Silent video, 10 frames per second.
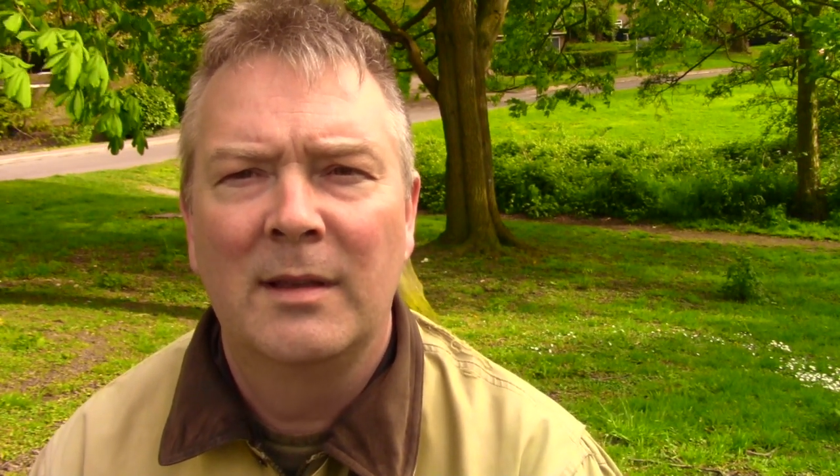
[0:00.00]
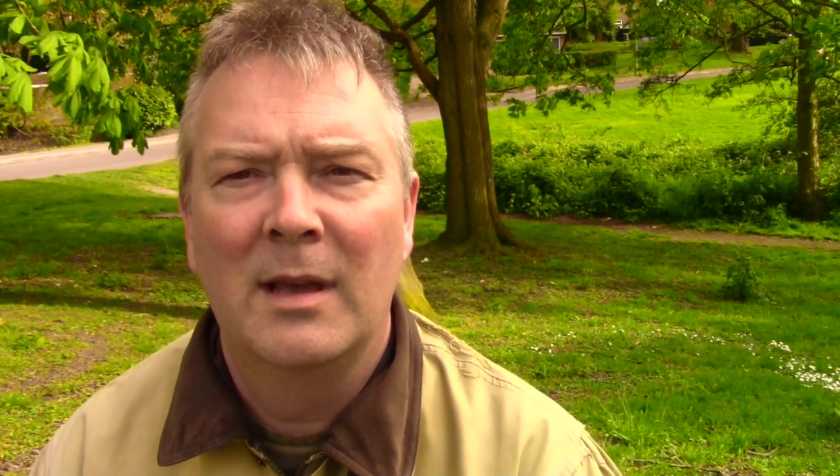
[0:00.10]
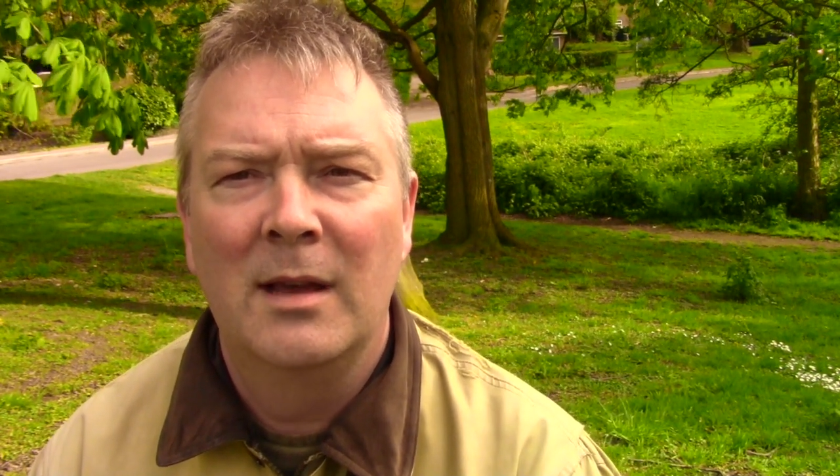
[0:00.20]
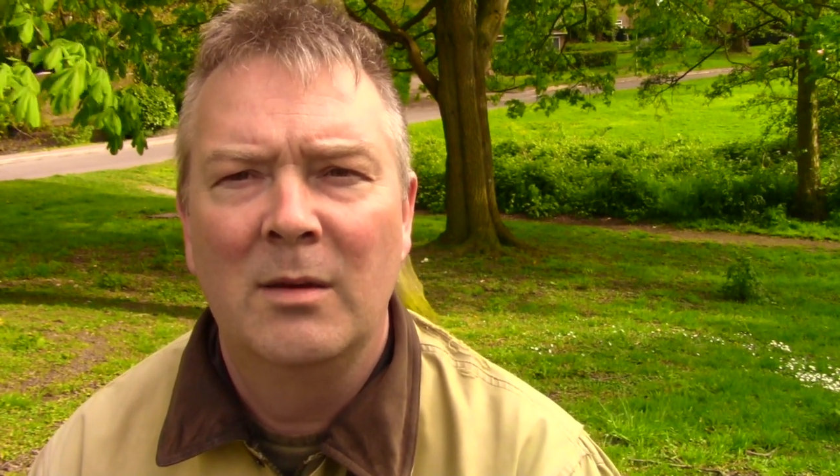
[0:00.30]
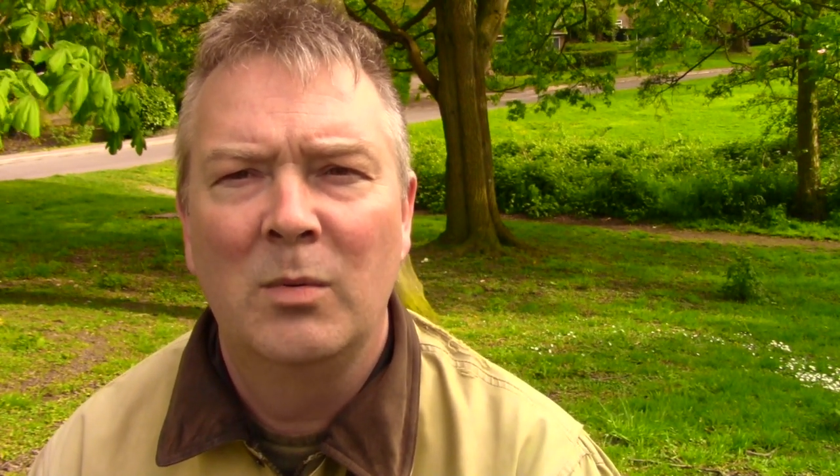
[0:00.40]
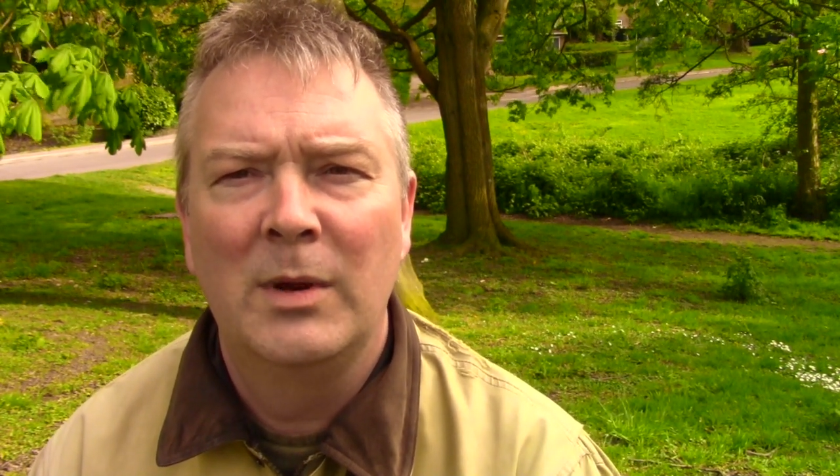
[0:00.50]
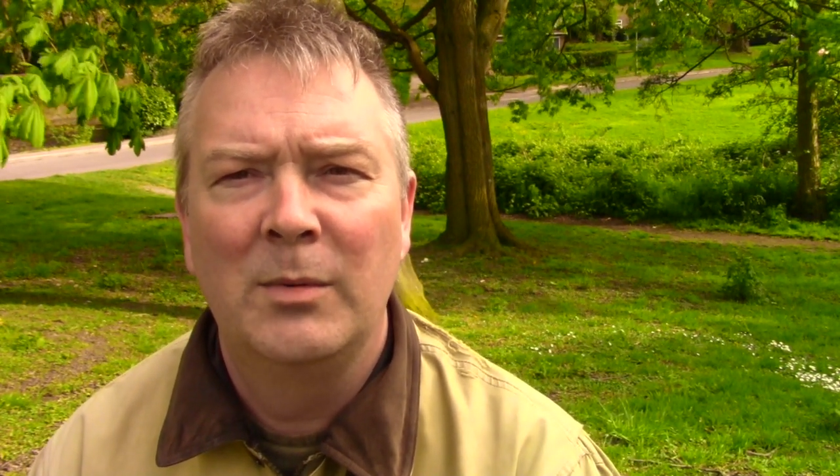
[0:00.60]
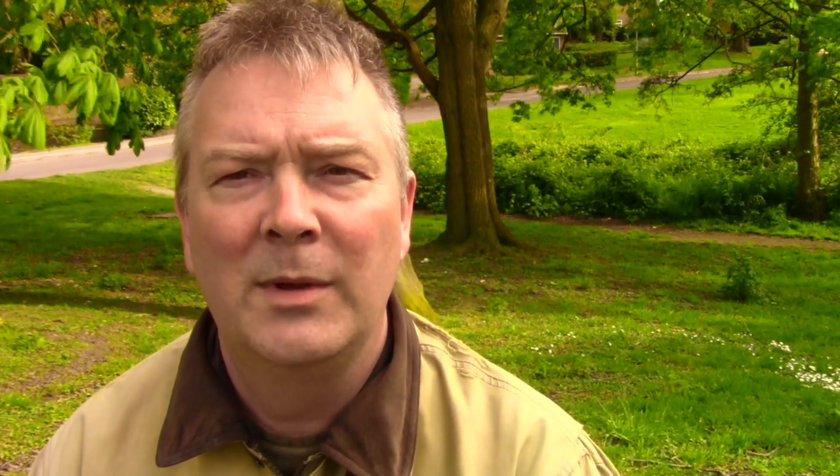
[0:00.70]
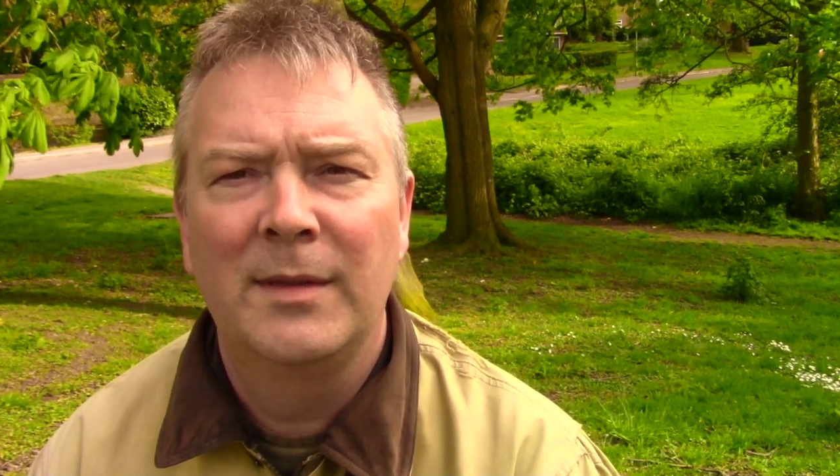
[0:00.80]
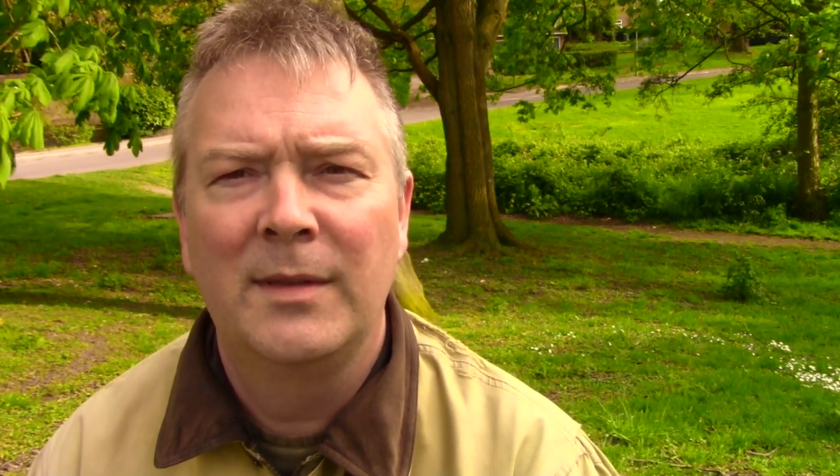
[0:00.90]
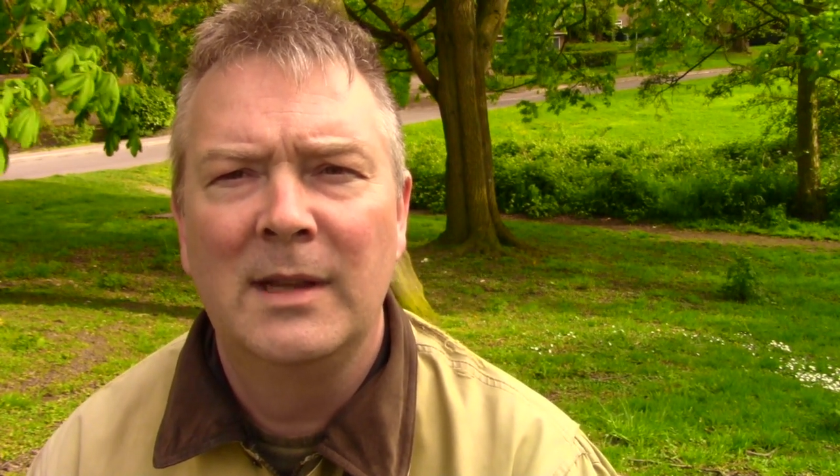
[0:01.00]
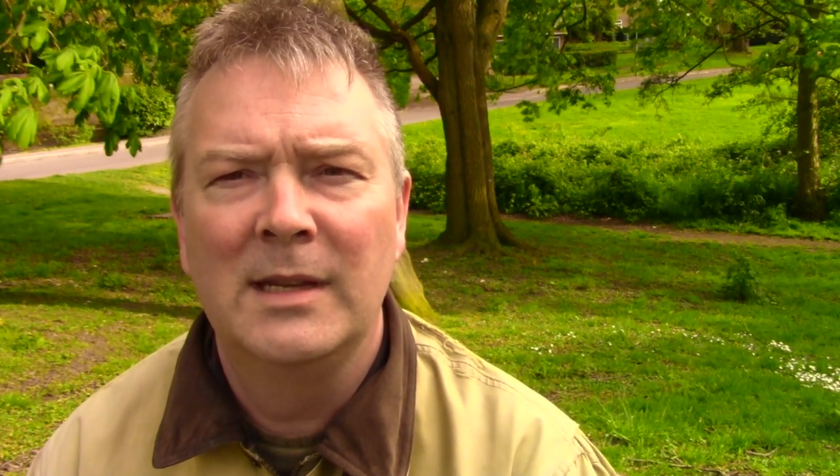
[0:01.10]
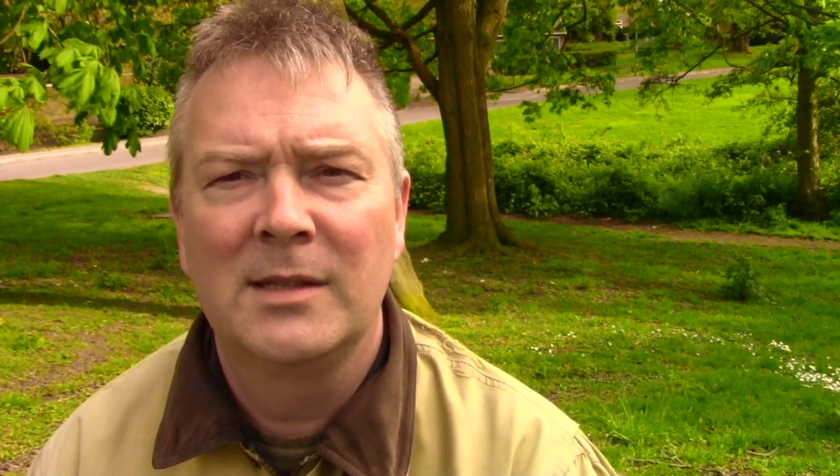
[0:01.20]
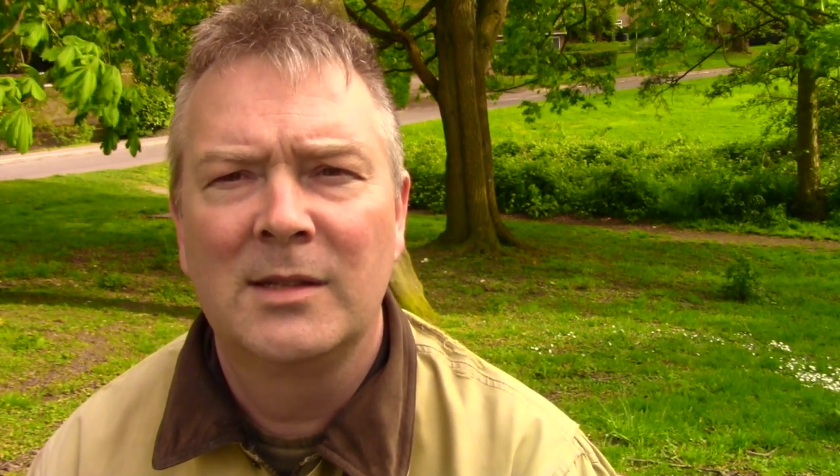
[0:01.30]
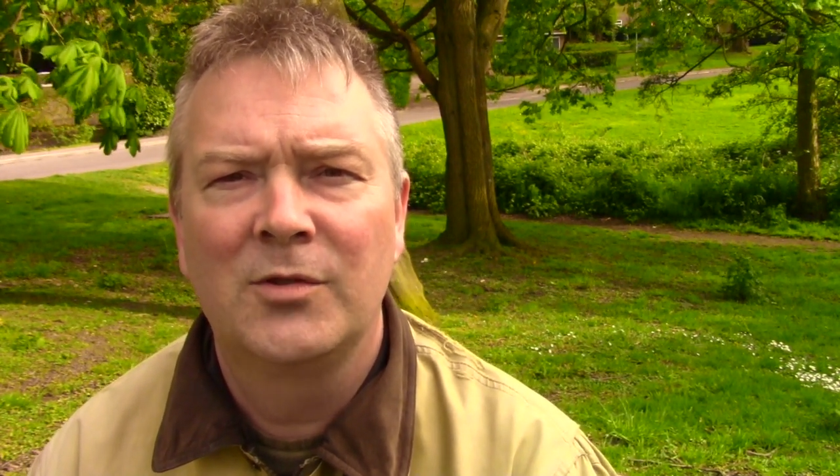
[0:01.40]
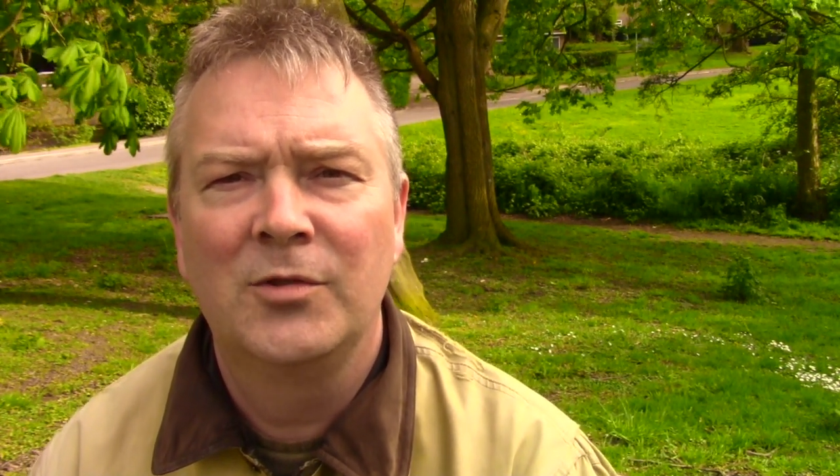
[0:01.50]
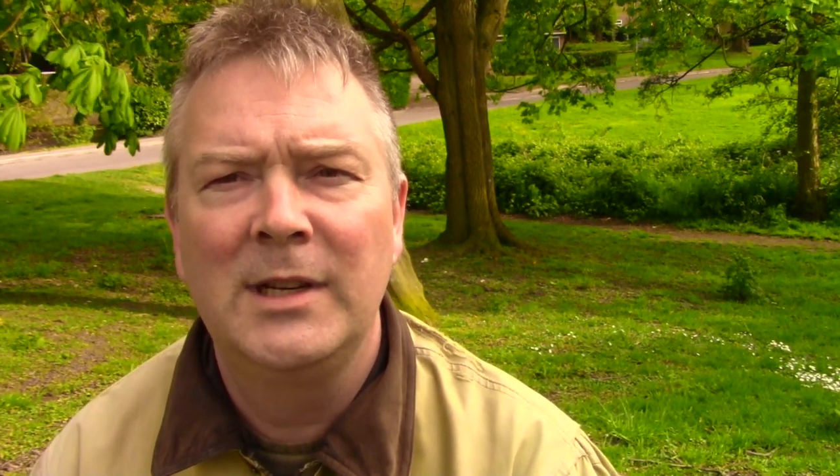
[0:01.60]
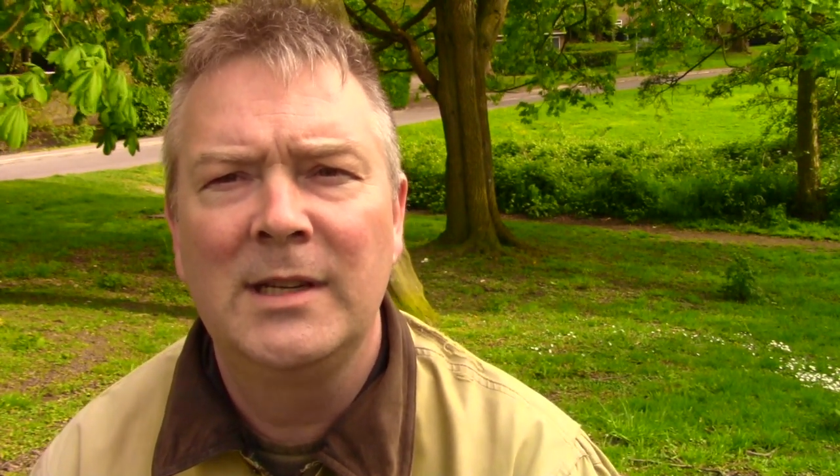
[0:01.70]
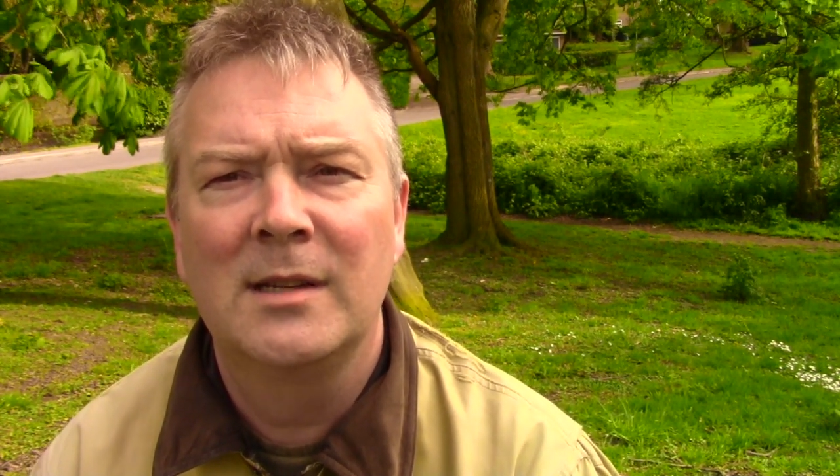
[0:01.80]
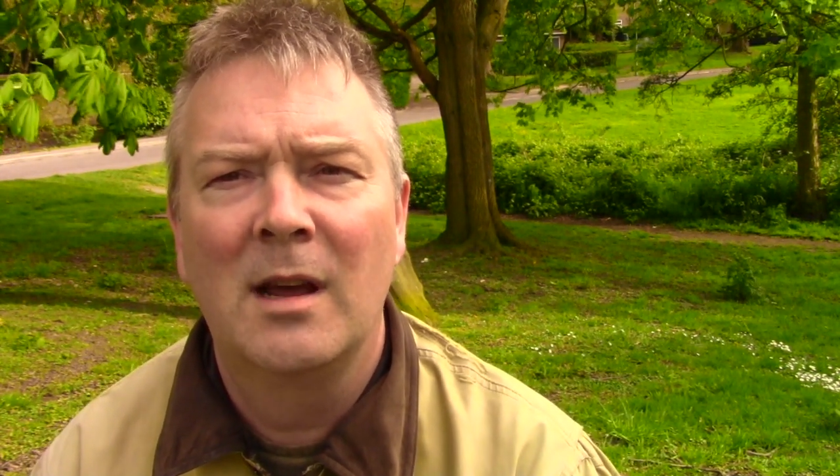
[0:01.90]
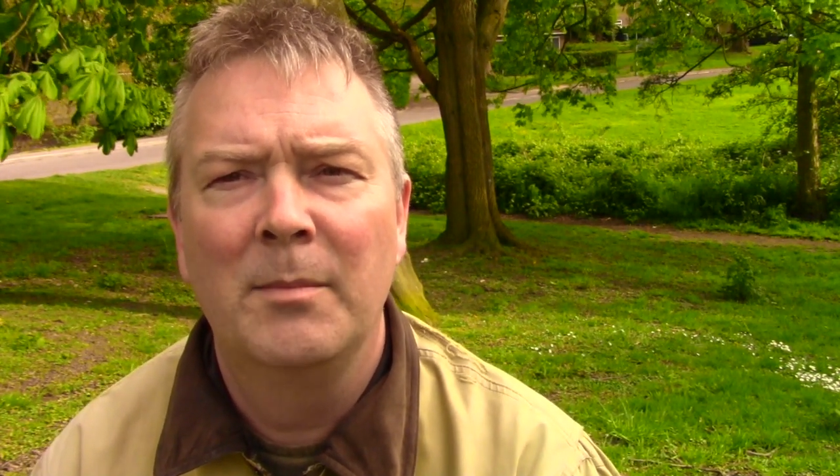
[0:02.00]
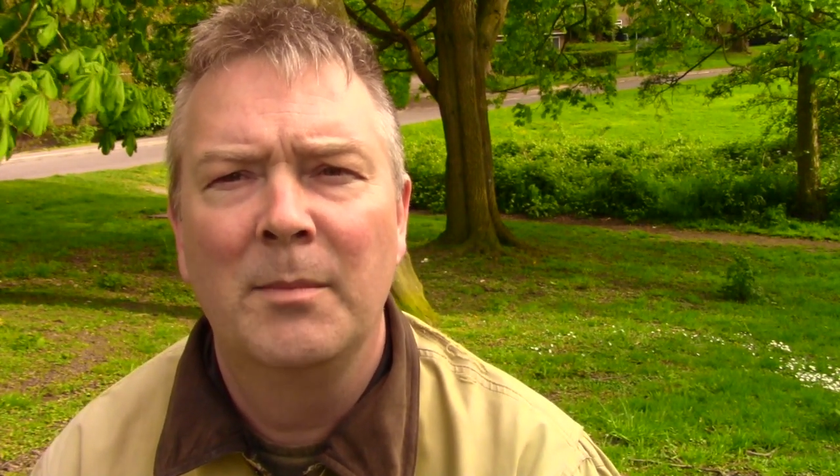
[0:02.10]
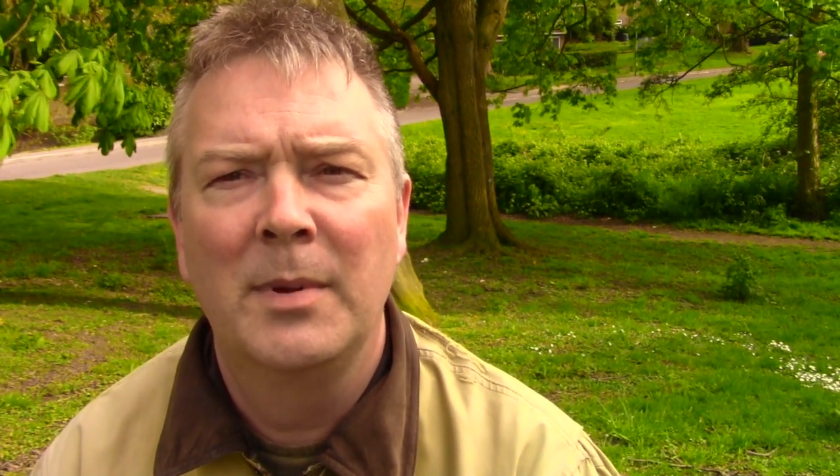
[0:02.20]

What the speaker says: this tree stump